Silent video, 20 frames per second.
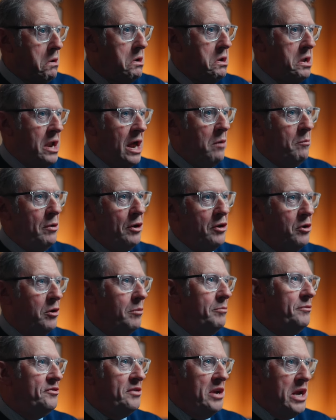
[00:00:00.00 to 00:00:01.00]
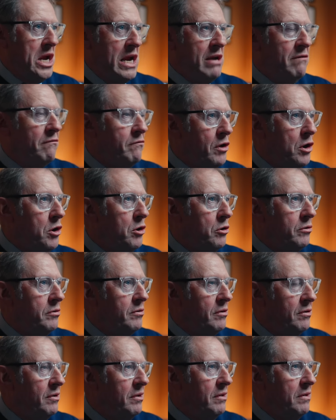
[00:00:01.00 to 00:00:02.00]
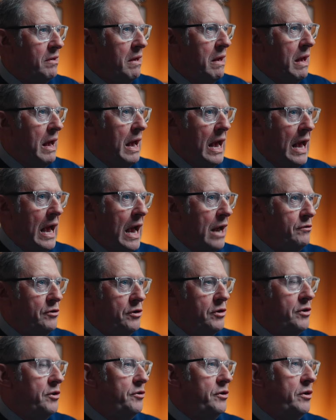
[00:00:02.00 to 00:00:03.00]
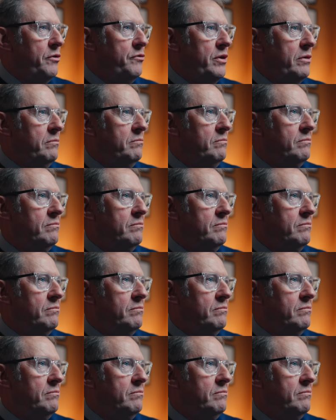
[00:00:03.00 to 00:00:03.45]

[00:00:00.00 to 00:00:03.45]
now becomes in vogue and you can use it.